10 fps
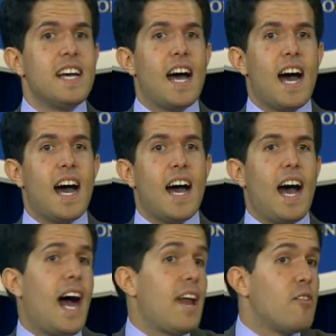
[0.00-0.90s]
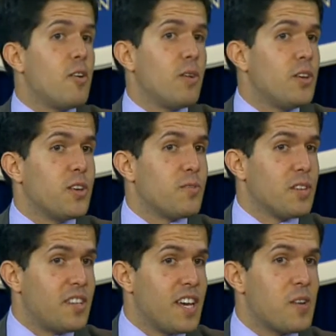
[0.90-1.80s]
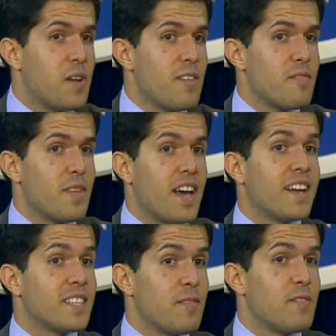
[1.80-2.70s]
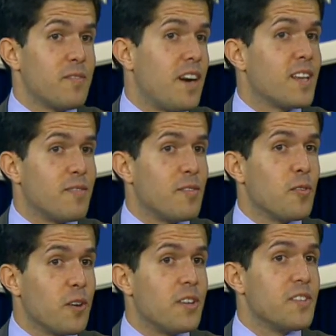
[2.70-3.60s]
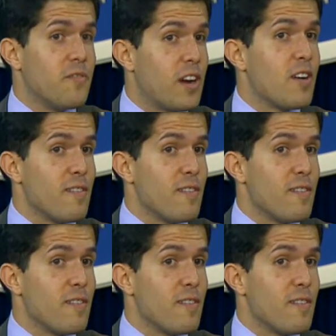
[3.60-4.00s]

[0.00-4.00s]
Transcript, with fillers: I don't know what you can really take away from that except for the fact that Florida is a very,